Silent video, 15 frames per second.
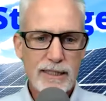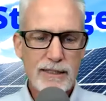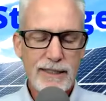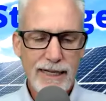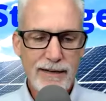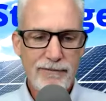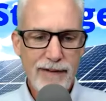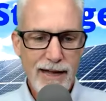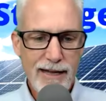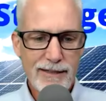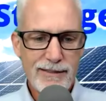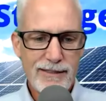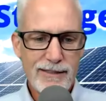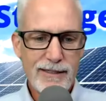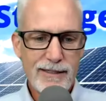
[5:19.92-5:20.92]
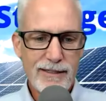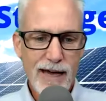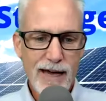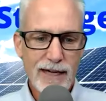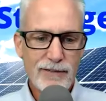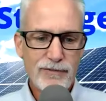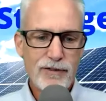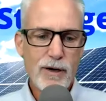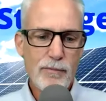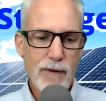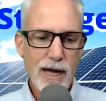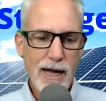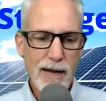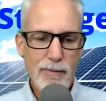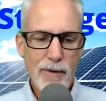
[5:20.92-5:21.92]
the event, not from
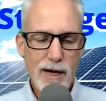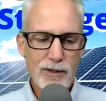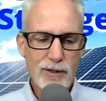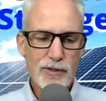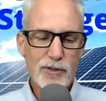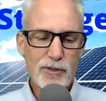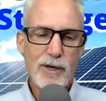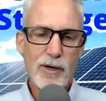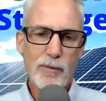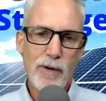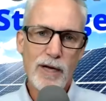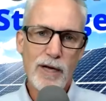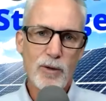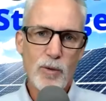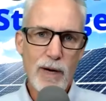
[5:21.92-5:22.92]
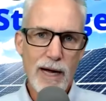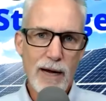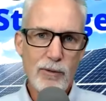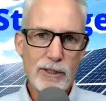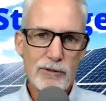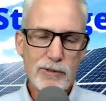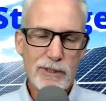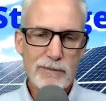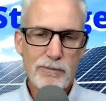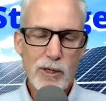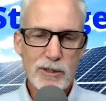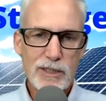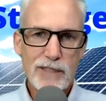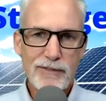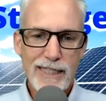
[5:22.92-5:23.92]
my Model 3 or Model Y, which was
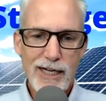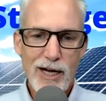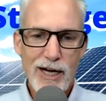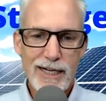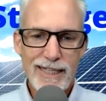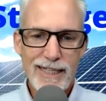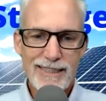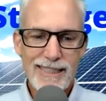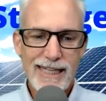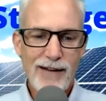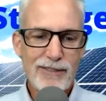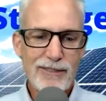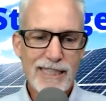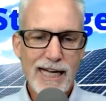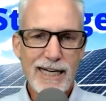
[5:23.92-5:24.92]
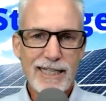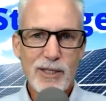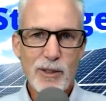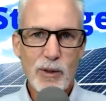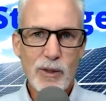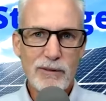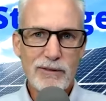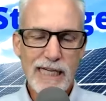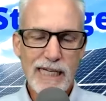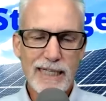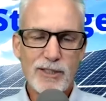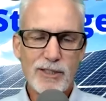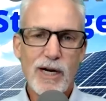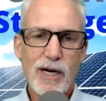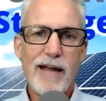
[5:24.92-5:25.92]
most of the audience. That was kind of cool. It was like a
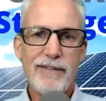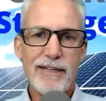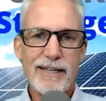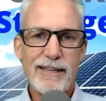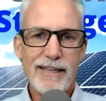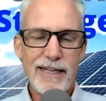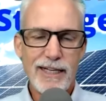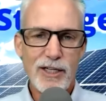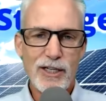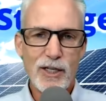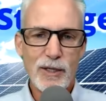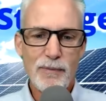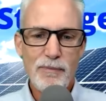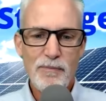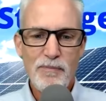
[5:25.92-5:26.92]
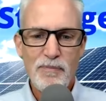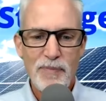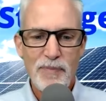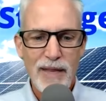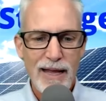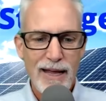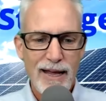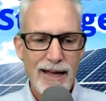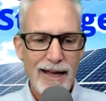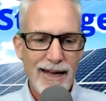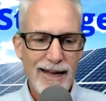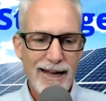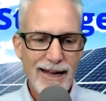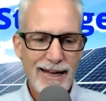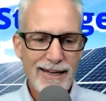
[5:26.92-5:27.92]
drive-in theater.
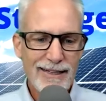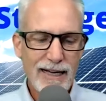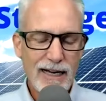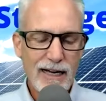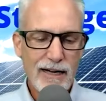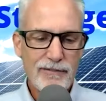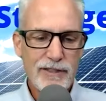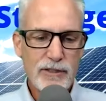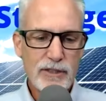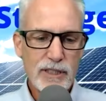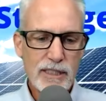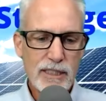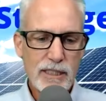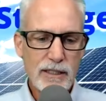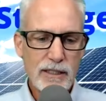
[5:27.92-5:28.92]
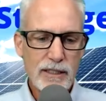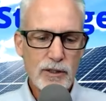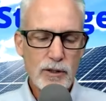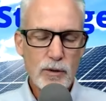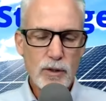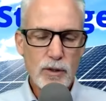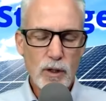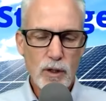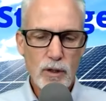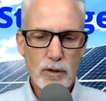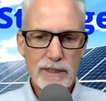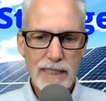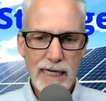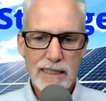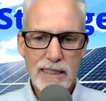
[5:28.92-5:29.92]
And if you just Google
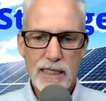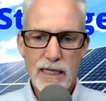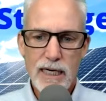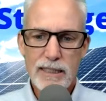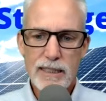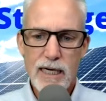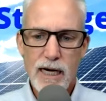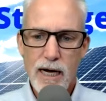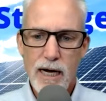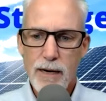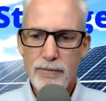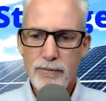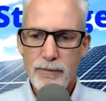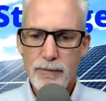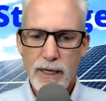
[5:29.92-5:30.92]
Tesla.com